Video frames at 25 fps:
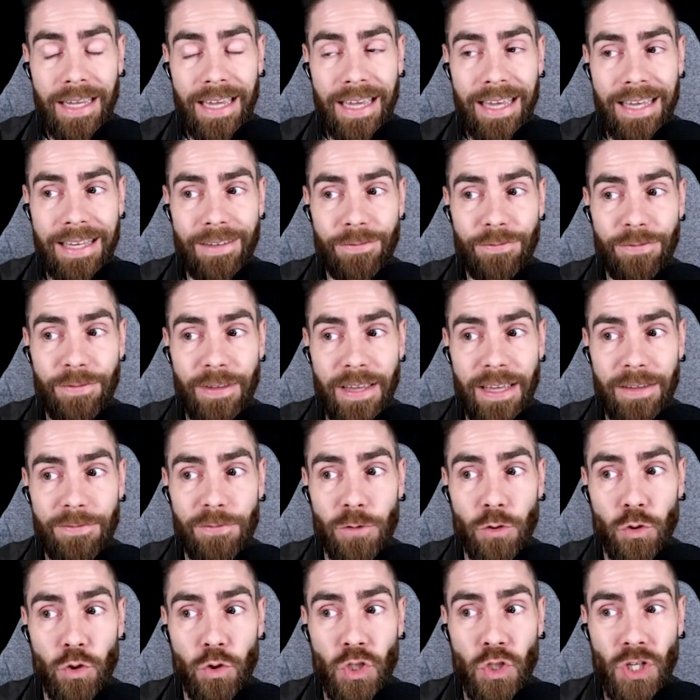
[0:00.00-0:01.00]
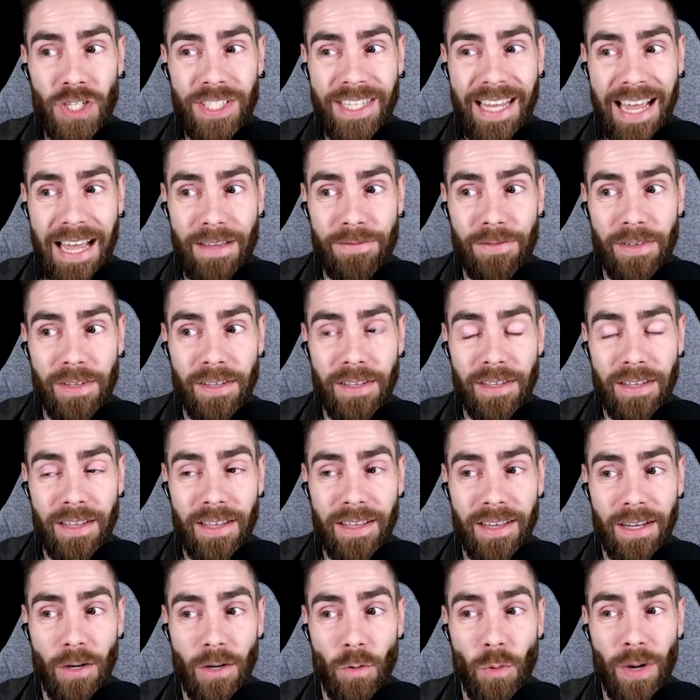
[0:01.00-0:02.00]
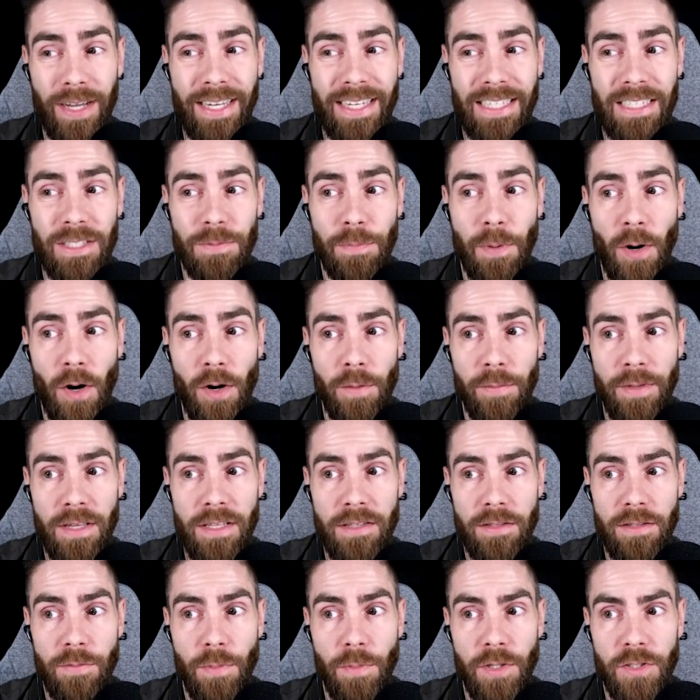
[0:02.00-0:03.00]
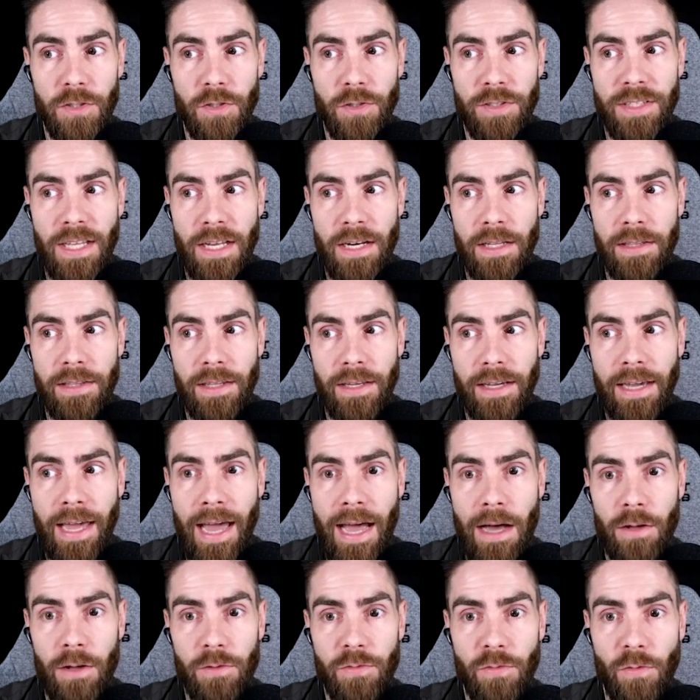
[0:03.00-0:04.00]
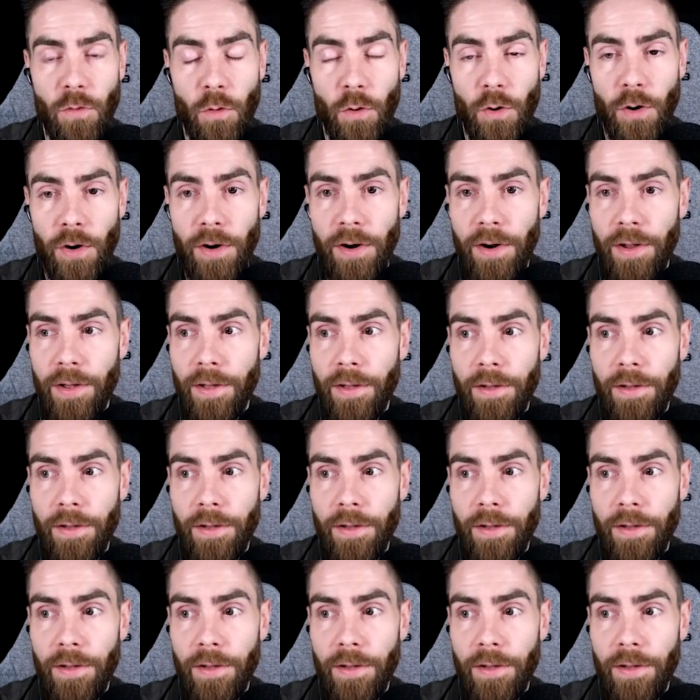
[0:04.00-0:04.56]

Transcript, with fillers: if if you just have a, a quick experiment, but you didn't account for